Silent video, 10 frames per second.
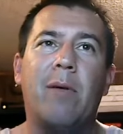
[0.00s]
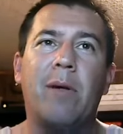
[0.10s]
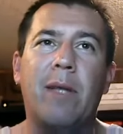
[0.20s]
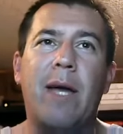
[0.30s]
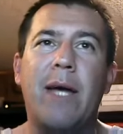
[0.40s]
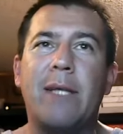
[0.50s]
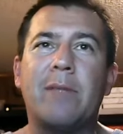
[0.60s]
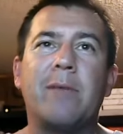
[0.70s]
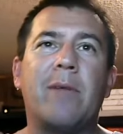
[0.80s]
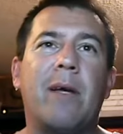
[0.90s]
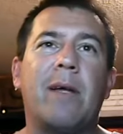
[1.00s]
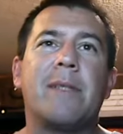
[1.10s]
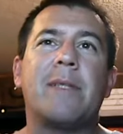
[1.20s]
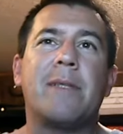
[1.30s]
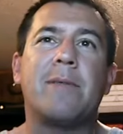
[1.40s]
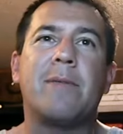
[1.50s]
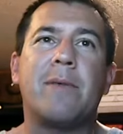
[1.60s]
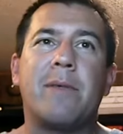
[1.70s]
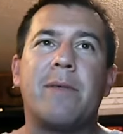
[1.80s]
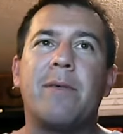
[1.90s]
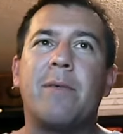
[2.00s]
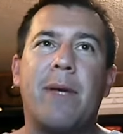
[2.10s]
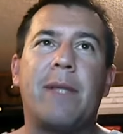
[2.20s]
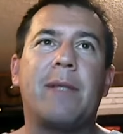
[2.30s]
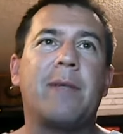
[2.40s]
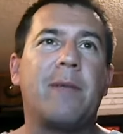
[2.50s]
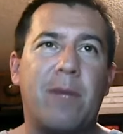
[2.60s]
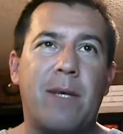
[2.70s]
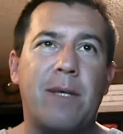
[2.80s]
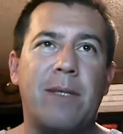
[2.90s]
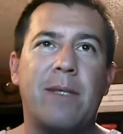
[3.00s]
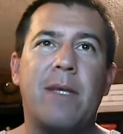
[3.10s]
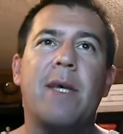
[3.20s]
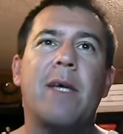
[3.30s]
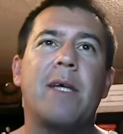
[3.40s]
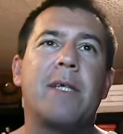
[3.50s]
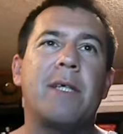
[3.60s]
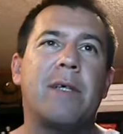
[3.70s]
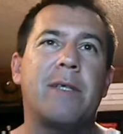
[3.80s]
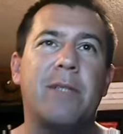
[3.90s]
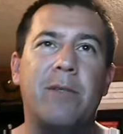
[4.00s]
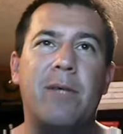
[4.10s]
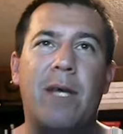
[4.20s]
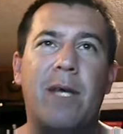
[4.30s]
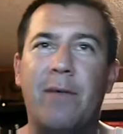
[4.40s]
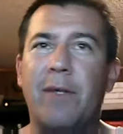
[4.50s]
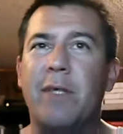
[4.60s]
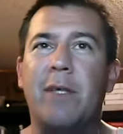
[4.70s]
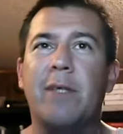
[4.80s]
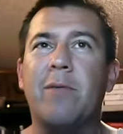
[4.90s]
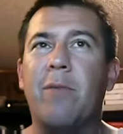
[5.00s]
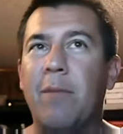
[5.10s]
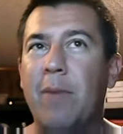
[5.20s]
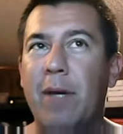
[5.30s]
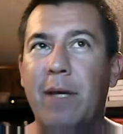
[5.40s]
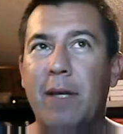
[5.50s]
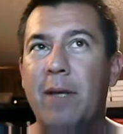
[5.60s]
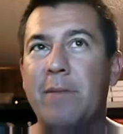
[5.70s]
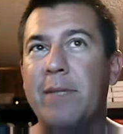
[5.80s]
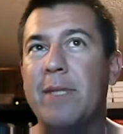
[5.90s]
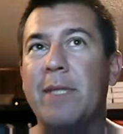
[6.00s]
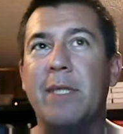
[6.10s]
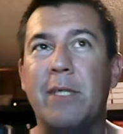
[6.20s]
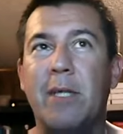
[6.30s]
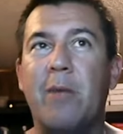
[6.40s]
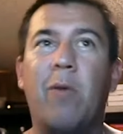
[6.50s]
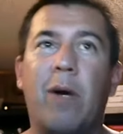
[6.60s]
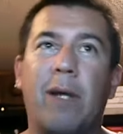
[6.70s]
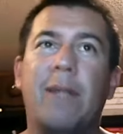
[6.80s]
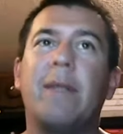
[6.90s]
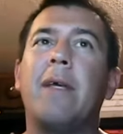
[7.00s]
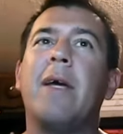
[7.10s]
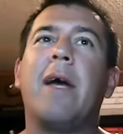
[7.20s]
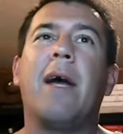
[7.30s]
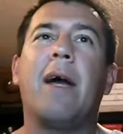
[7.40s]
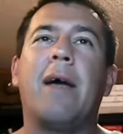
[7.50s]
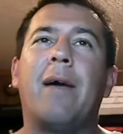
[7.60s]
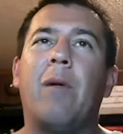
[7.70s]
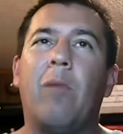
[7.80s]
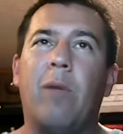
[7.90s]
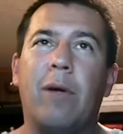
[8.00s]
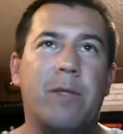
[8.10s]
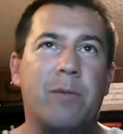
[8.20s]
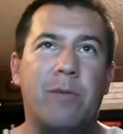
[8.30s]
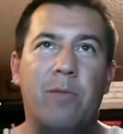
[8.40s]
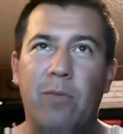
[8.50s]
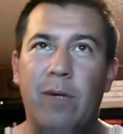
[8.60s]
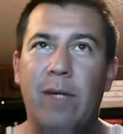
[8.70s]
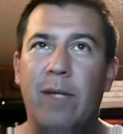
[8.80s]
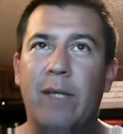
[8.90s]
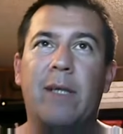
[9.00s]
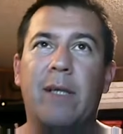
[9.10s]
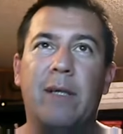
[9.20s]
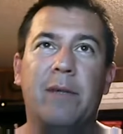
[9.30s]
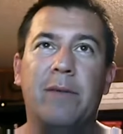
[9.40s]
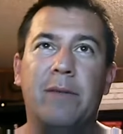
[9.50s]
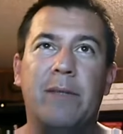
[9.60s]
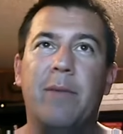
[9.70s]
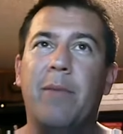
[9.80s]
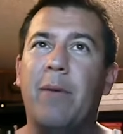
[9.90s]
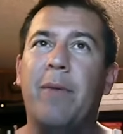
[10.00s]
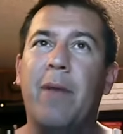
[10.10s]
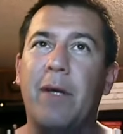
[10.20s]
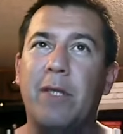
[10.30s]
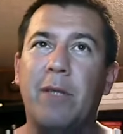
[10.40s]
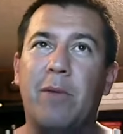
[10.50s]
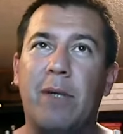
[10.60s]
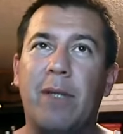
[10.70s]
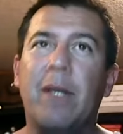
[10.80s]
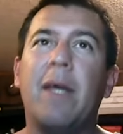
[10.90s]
Her last two losses were to Amanda Nunes. She lost two titles. She lost one by unanimous decision and one which was really close. Some people thought she won.